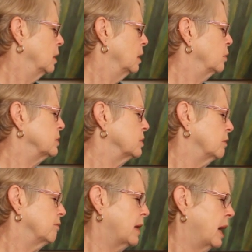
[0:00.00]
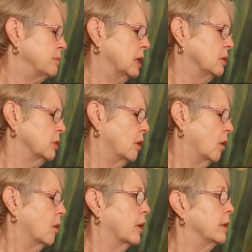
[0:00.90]
And we sort of mapped out
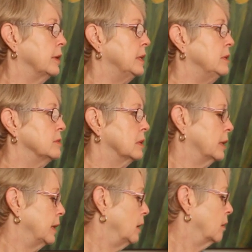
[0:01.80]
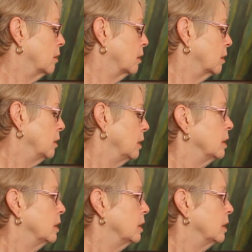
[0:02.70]
easily our